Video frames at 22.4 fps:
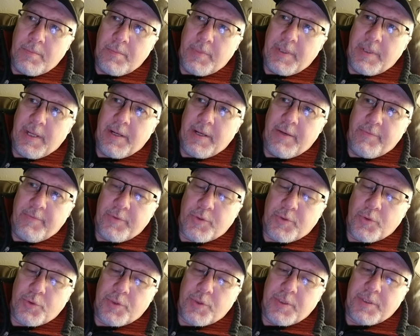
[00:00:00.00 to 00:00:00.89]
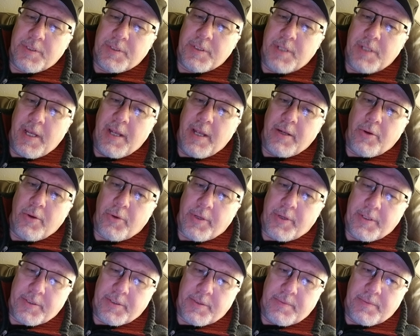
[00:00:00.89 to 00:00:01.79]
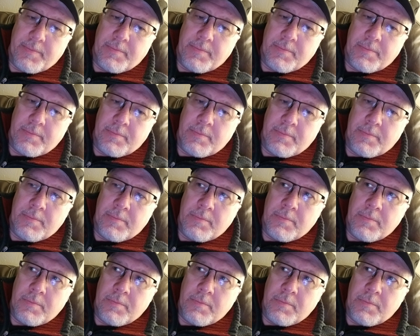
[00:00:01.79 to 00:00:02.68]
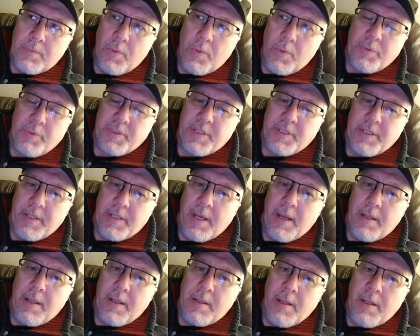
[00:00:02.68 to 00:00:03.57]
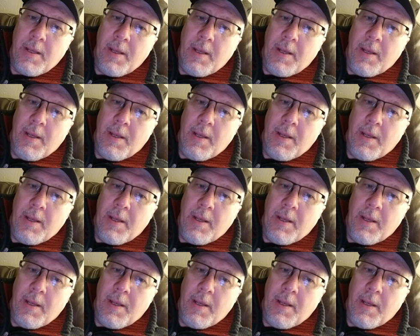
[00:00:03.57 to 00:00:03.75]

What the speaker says: And not every socialist is an anarchist. Well, we see that.